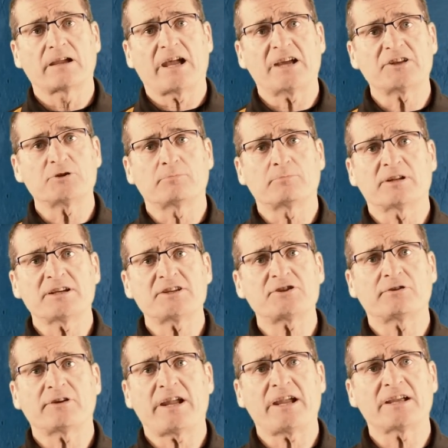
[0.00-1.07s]
As you place
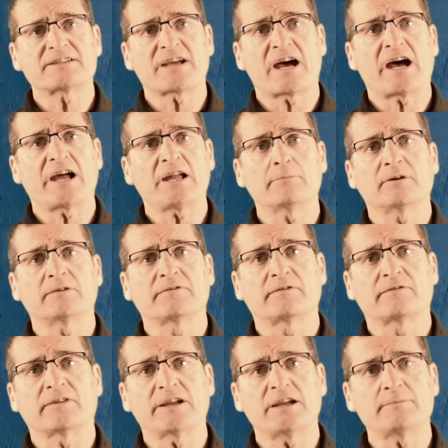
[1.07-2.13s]
your hands high above the
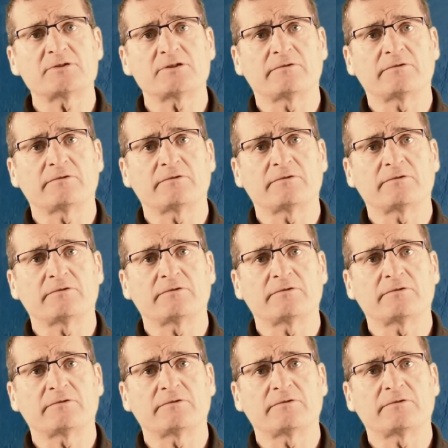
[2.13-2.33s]
flames,